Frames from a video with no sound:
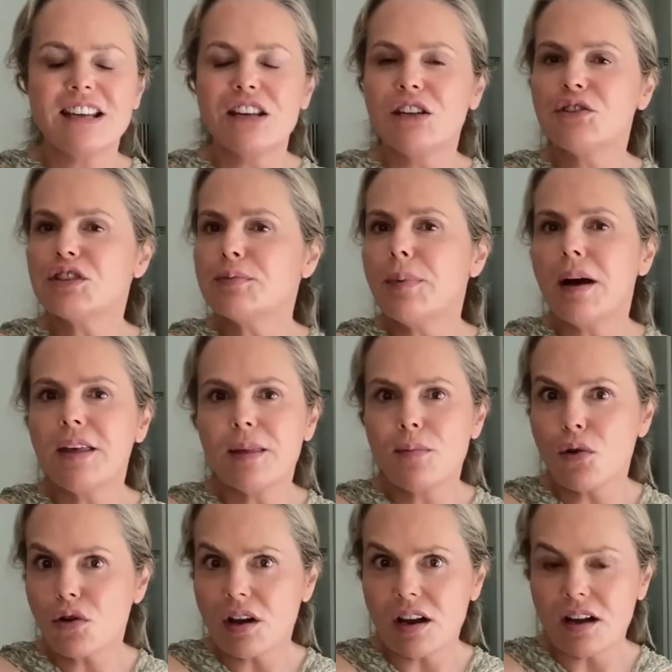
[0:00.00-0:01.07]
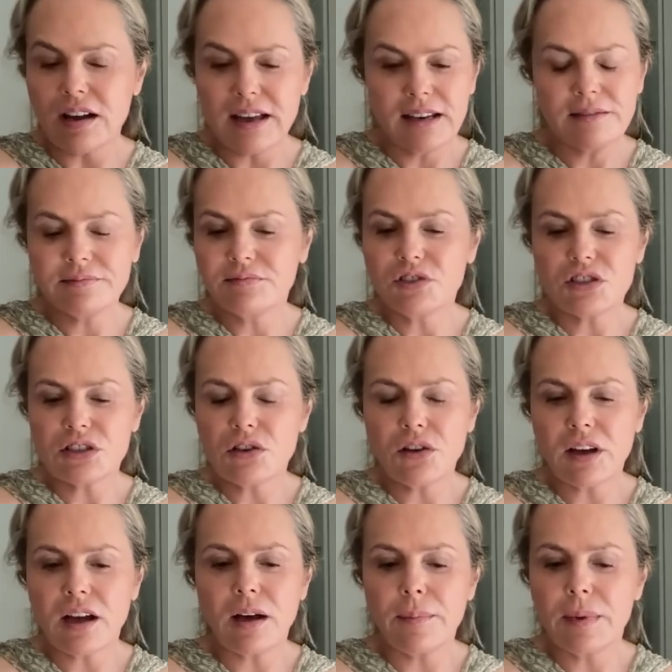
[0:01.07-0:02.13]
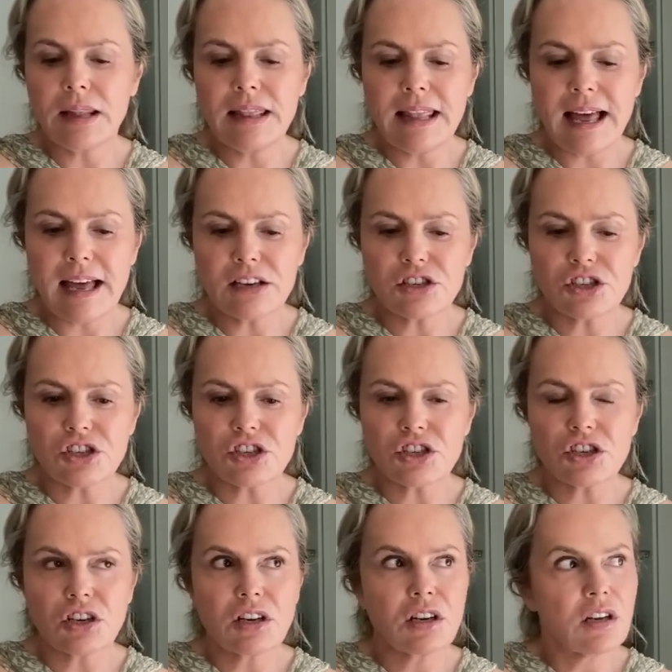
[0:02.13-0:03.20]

You just buy them online. Just look up lash